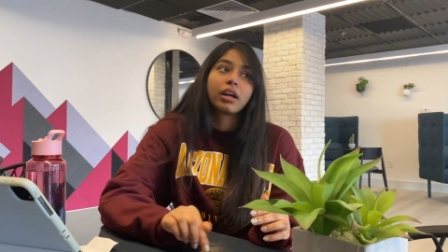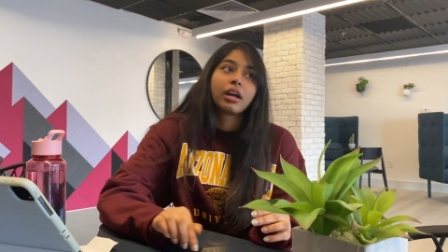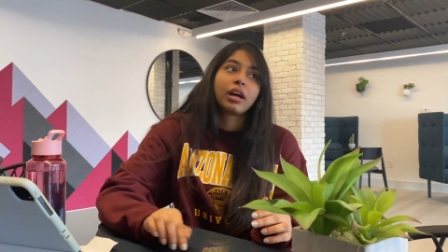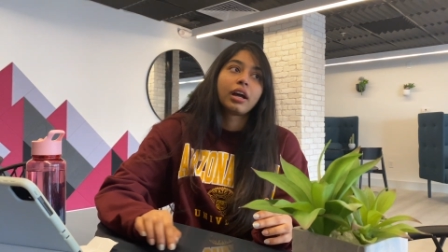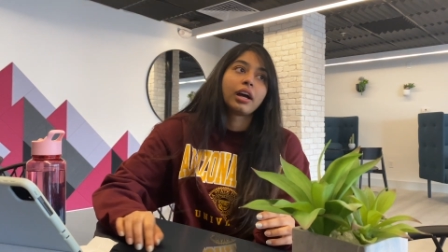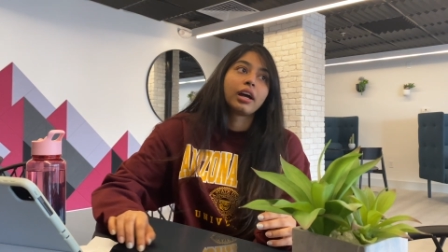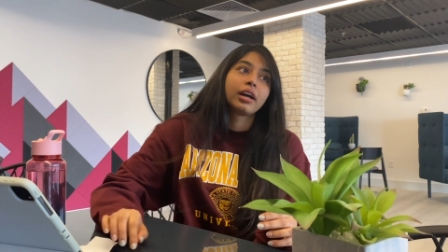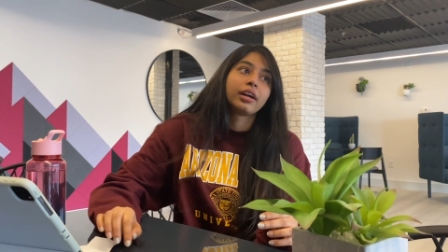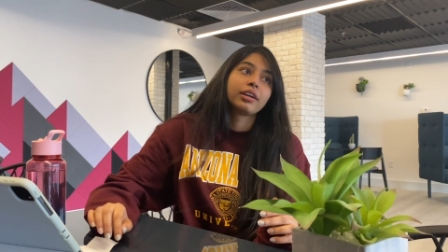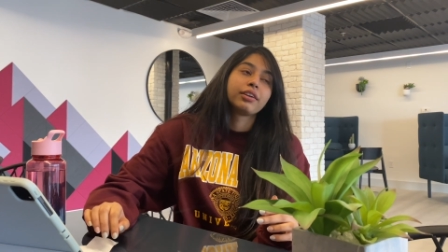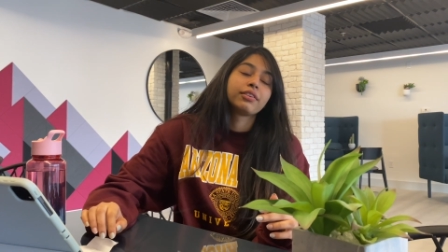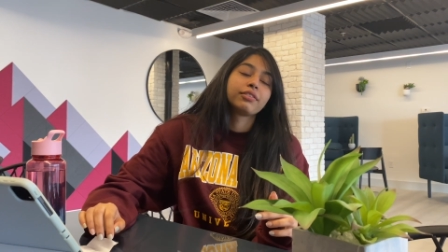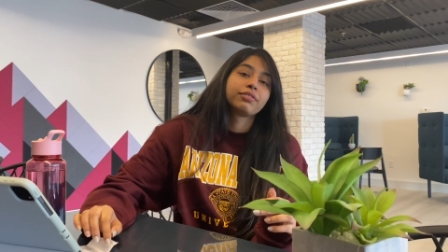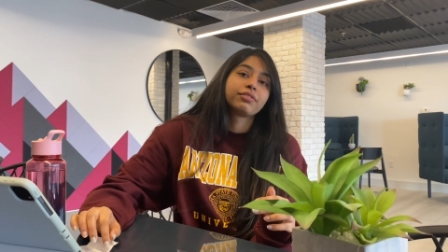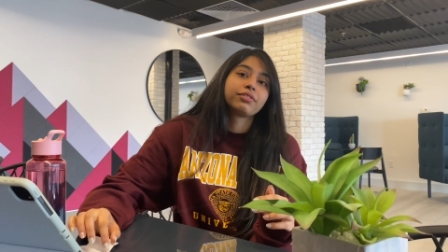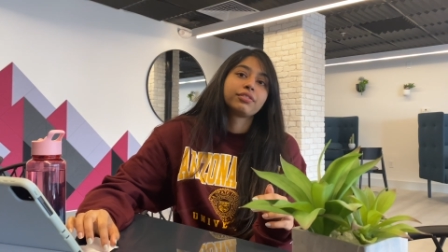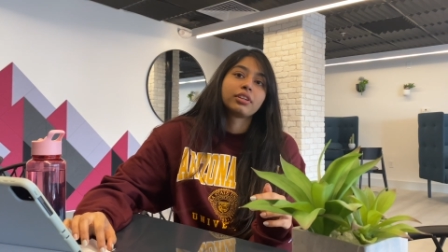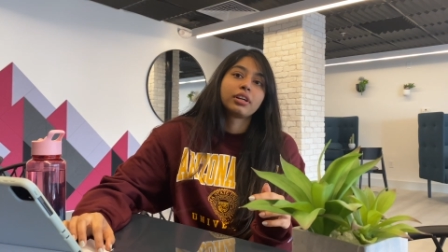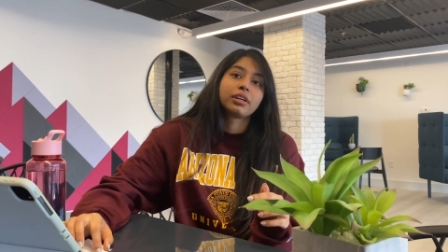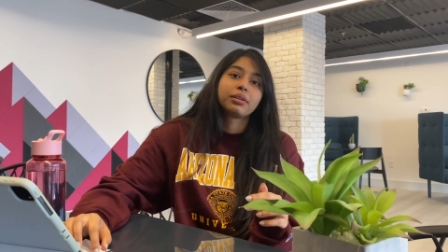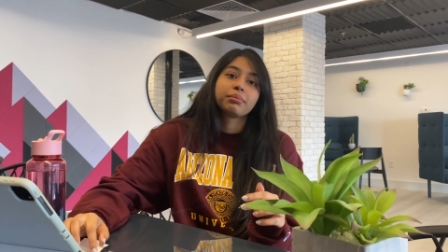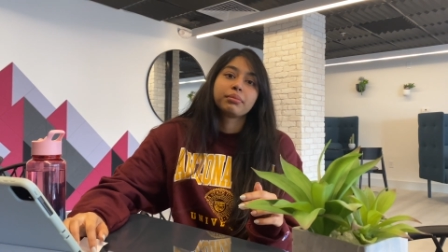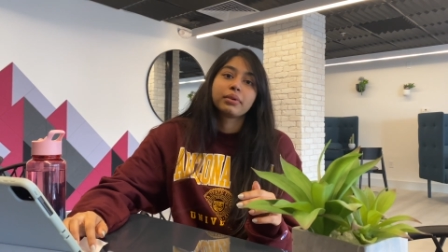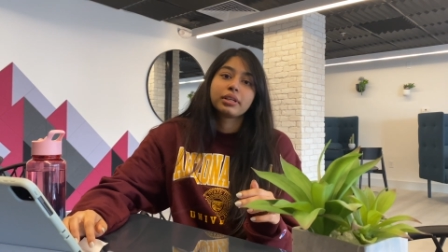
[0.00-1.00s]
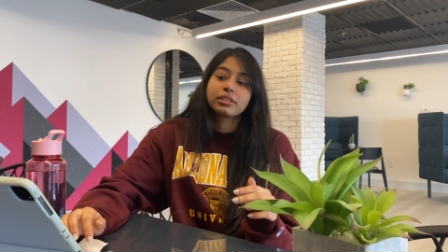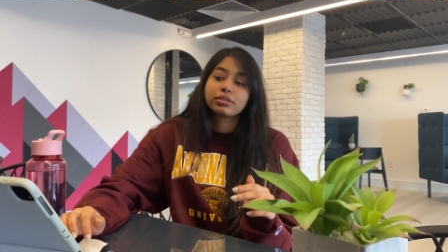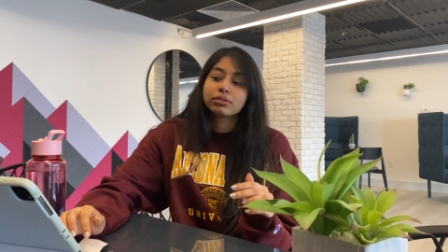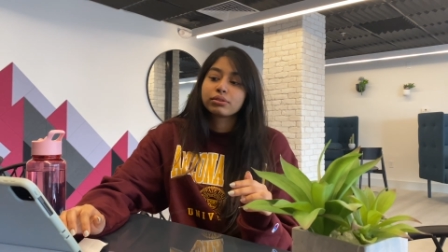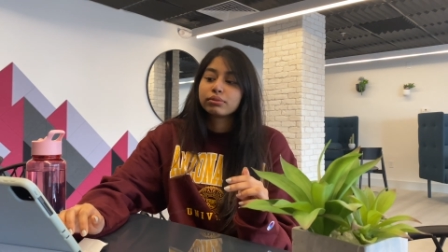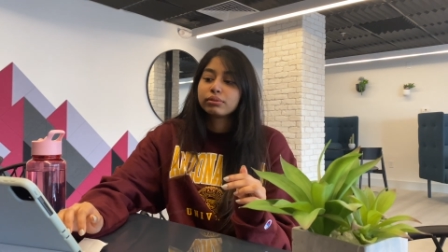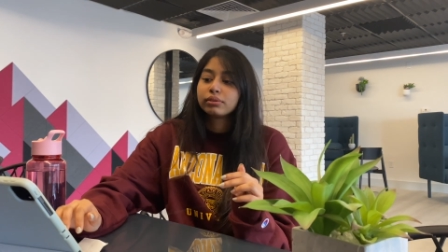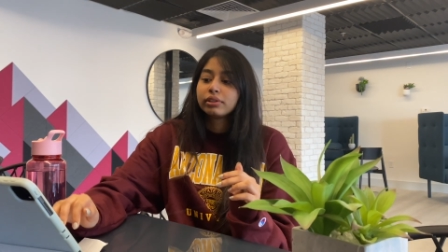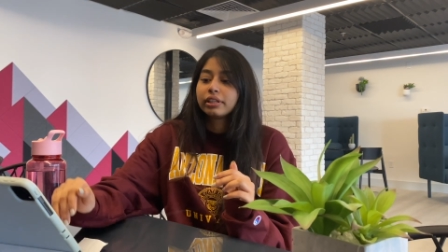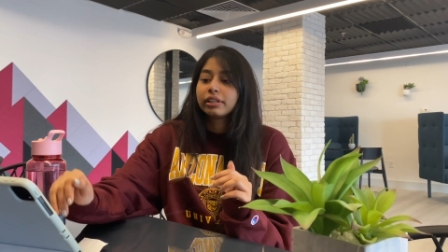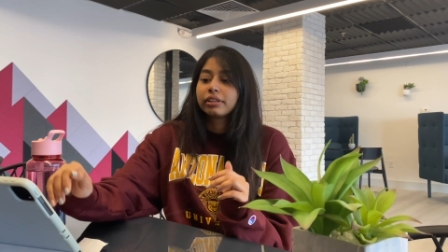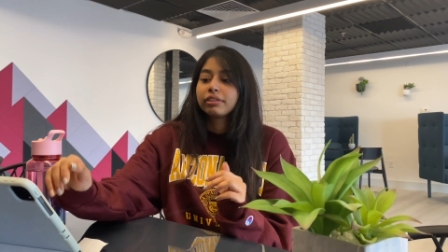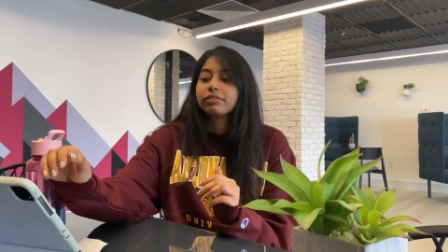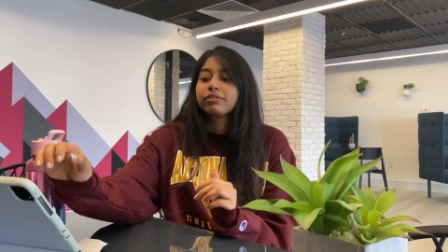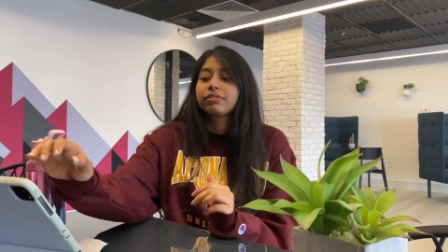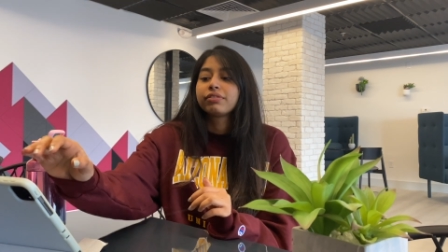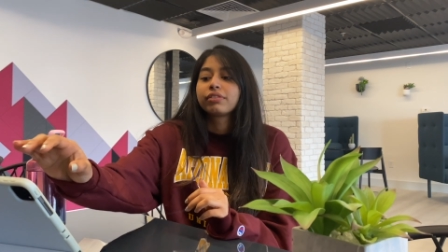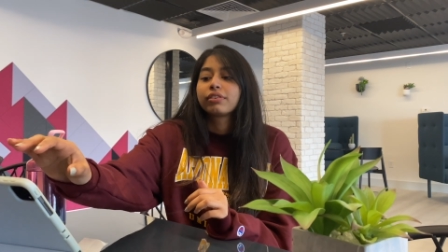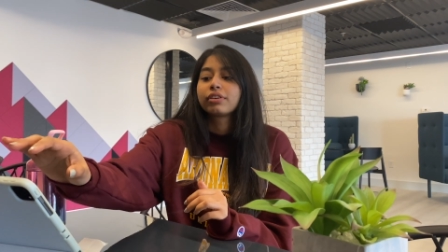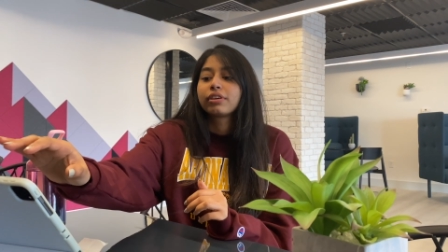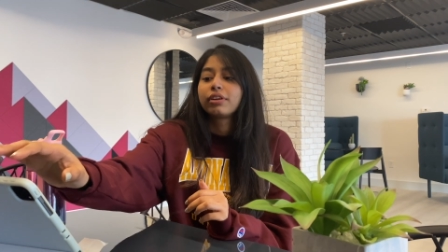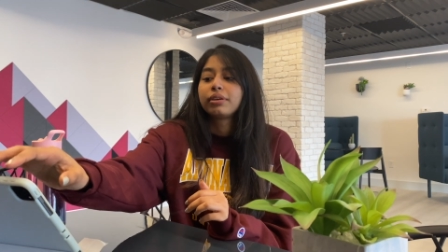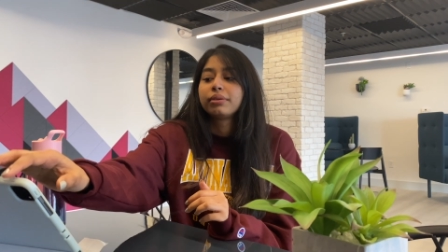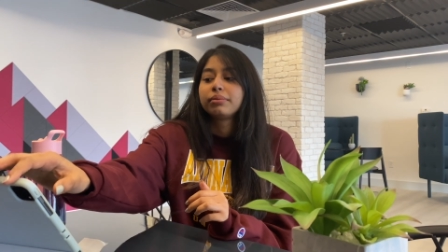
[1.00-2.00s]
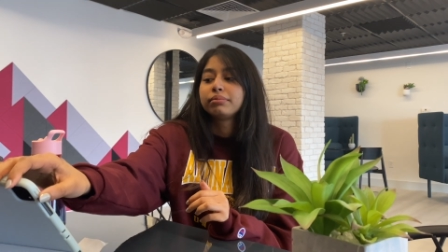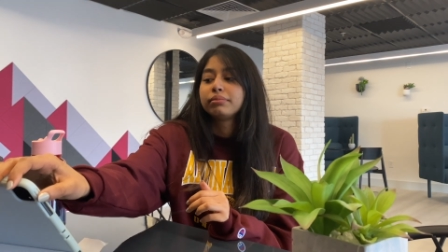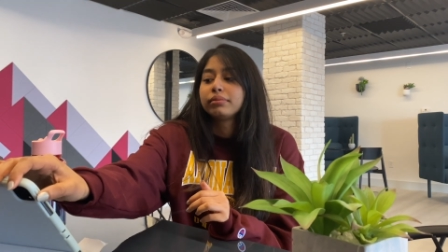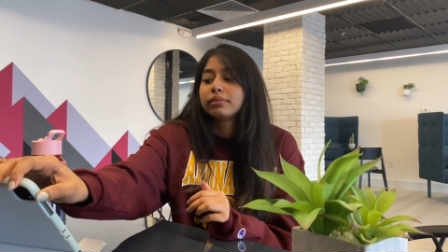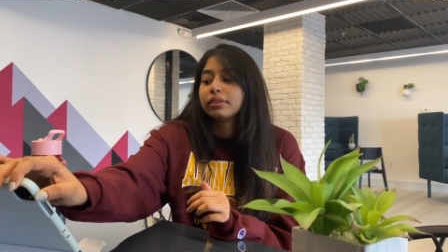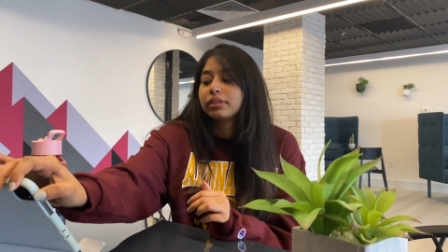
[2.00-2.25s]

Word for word: I've done my schooling from